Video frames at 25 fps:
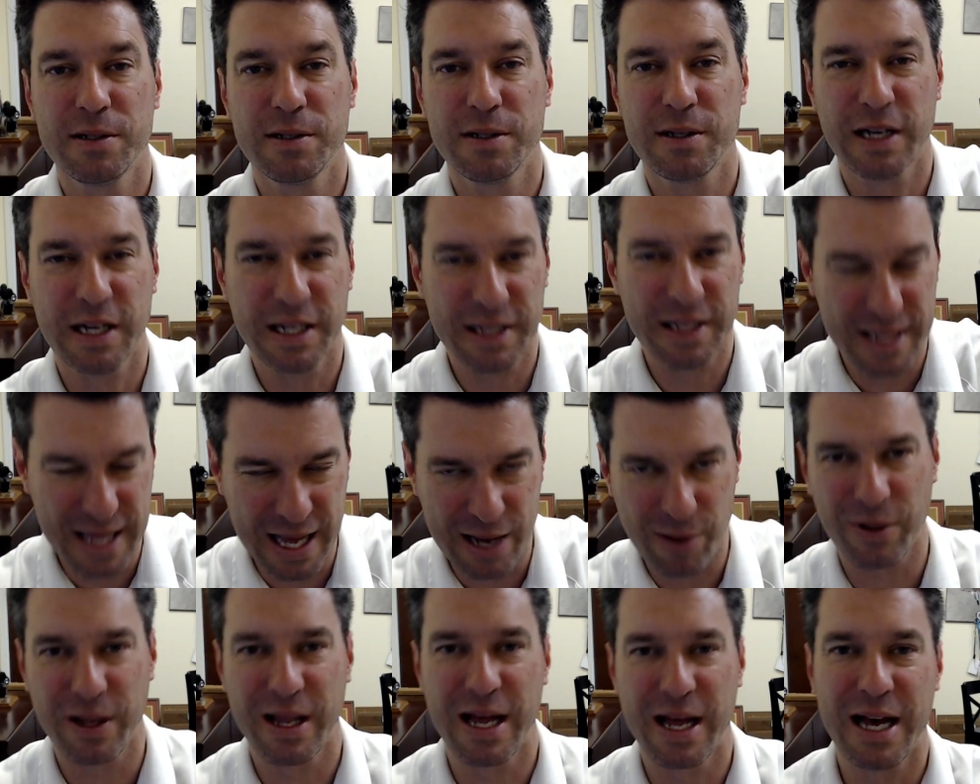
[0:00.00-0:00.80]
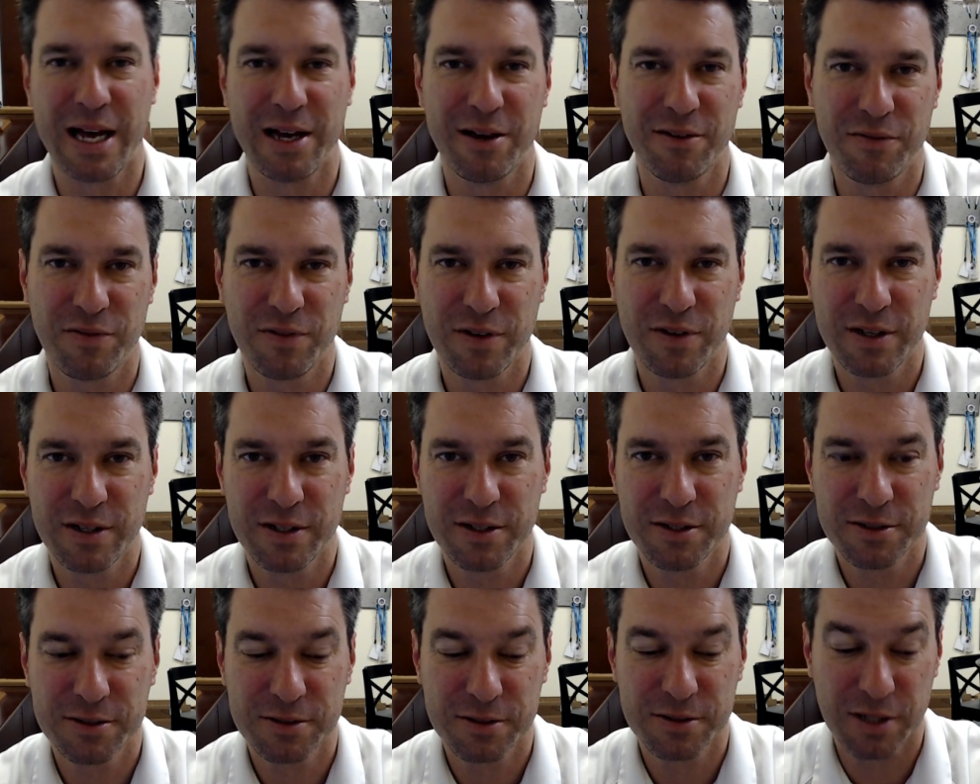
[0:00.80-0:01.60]
And that will have
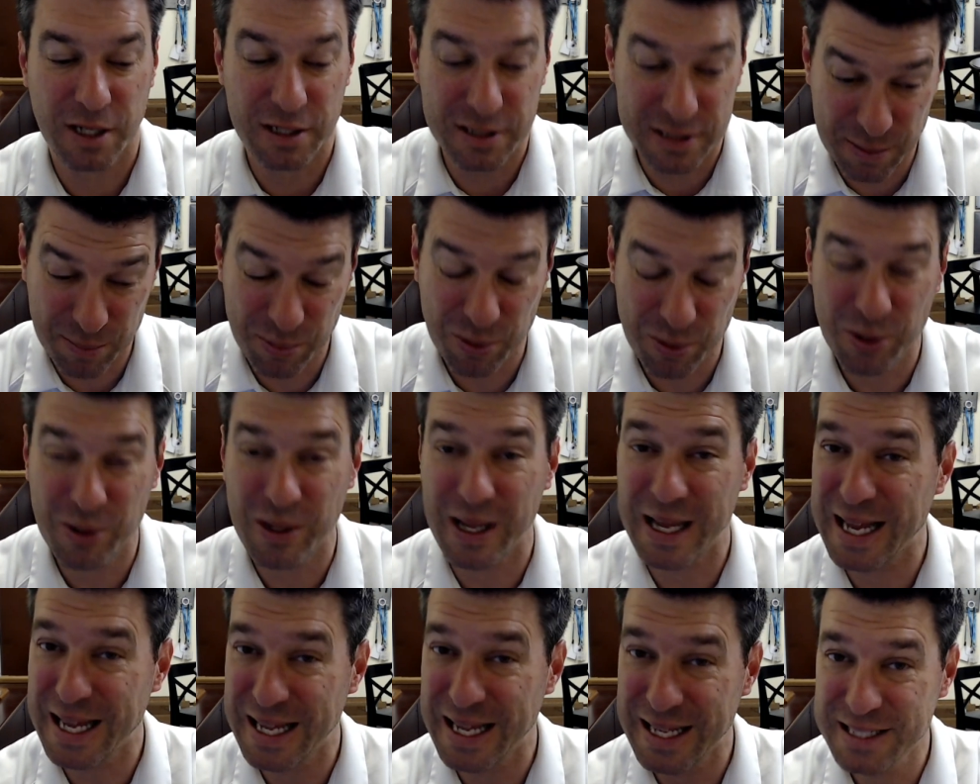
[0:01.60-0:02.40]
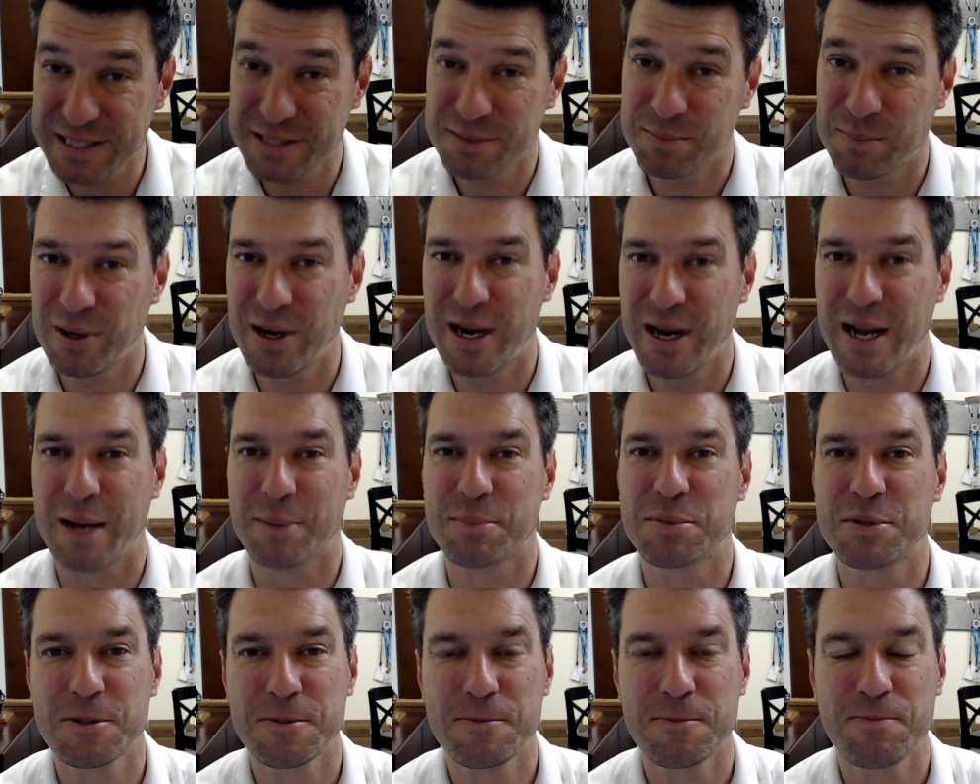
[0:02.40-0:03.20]
a temporal and
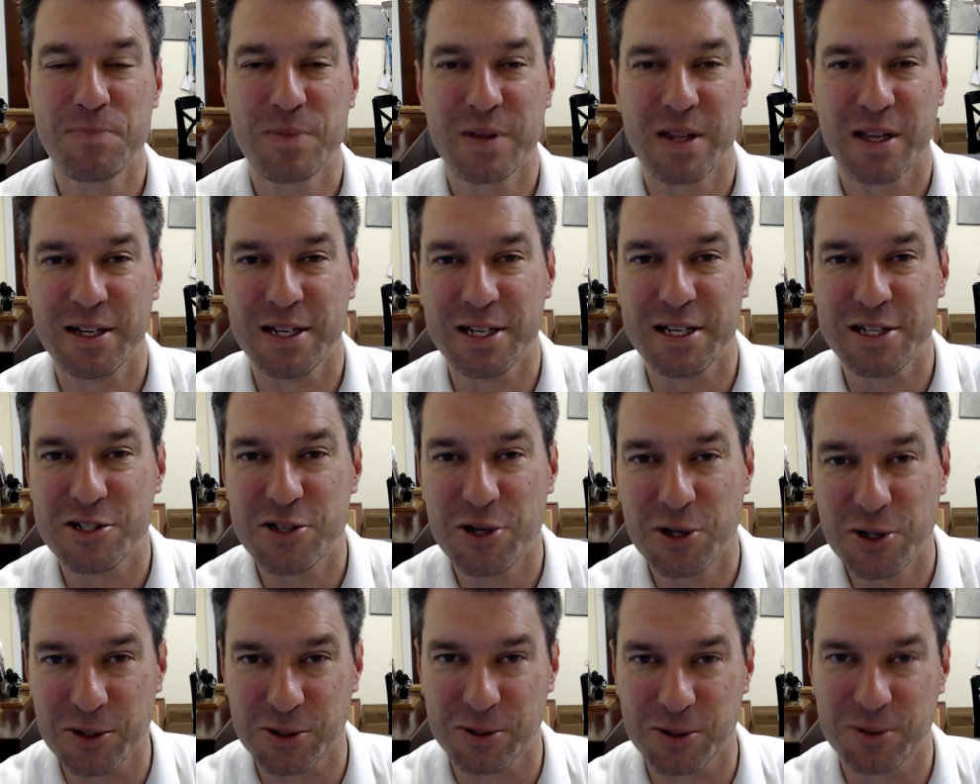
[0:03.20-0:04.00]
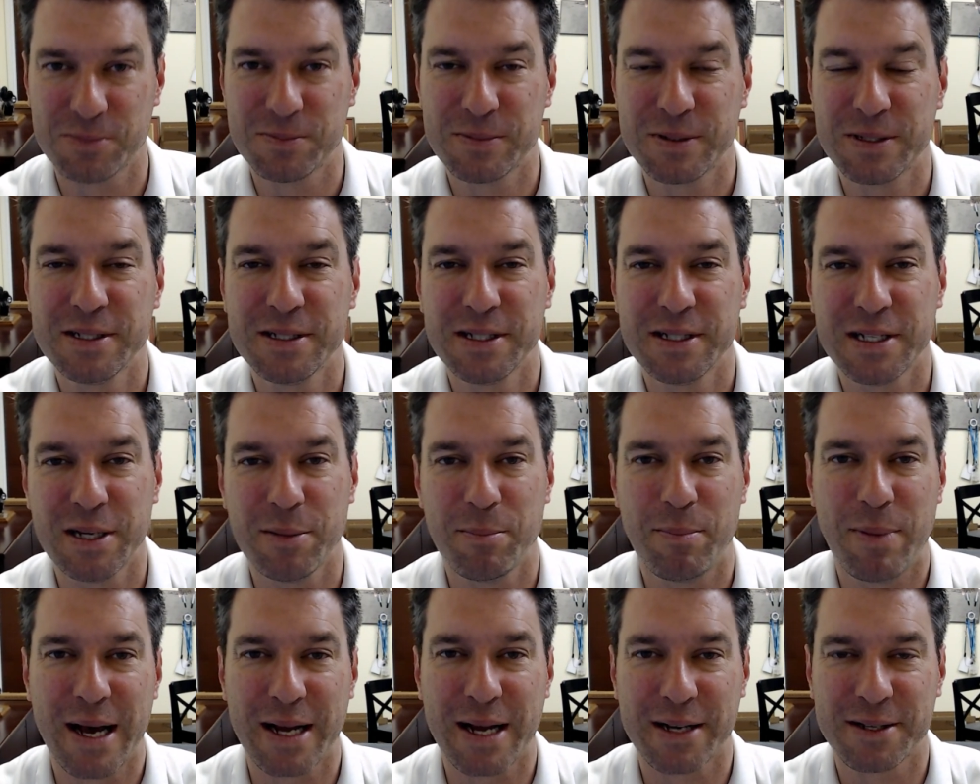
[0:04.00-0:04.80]
perhaps an eternal
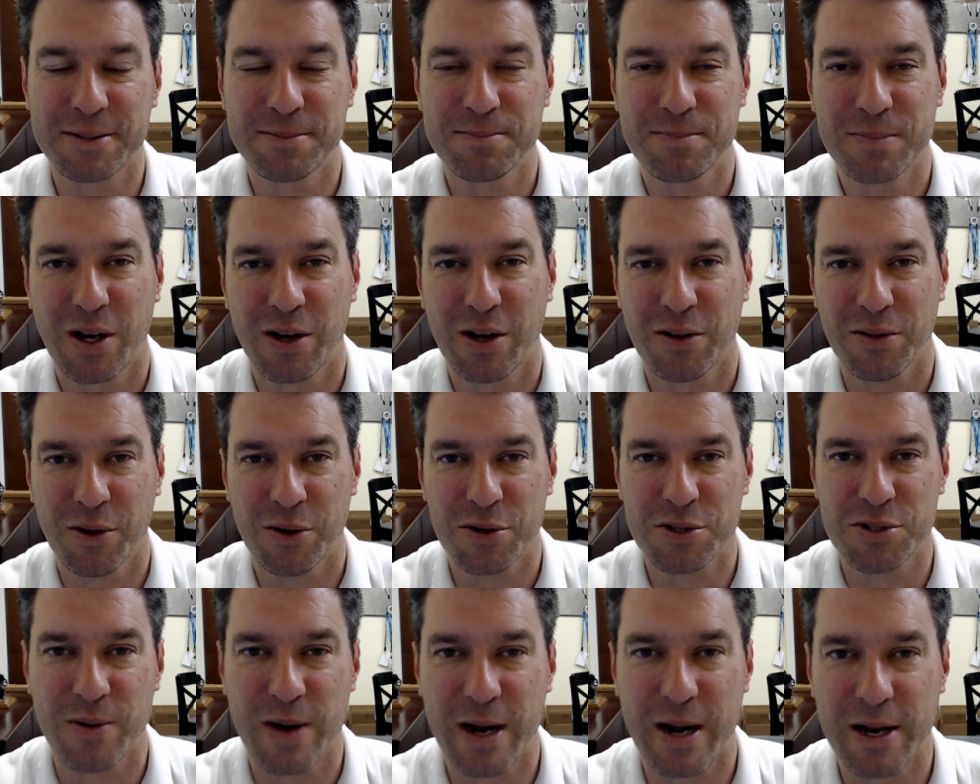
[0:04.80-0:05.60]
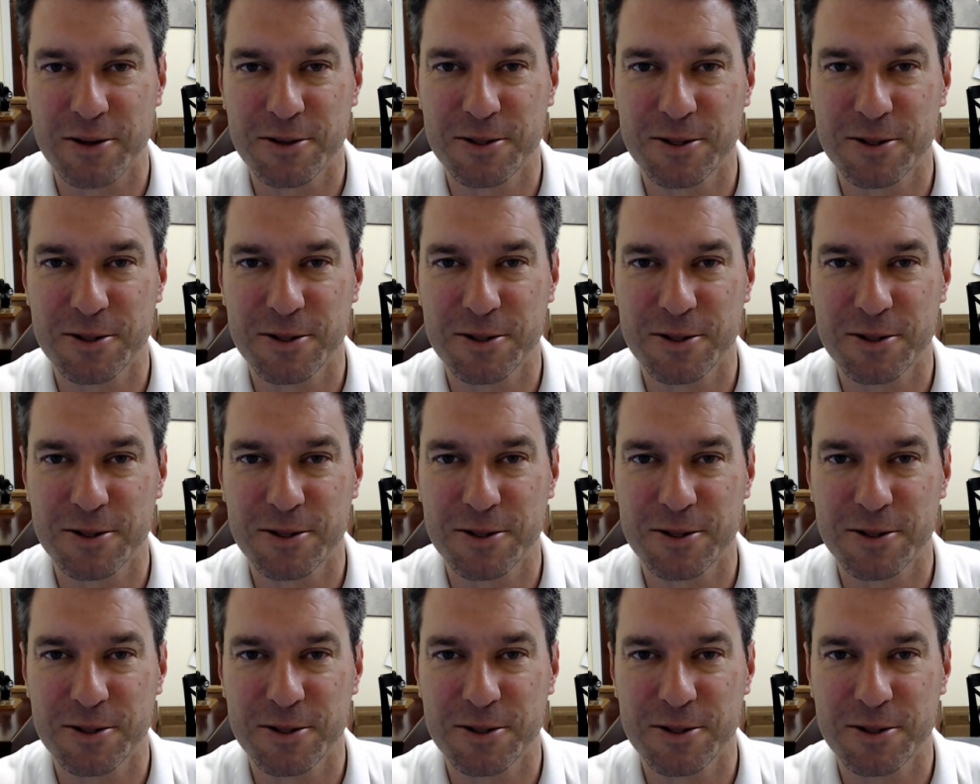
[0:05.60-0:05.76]
impact on those around you.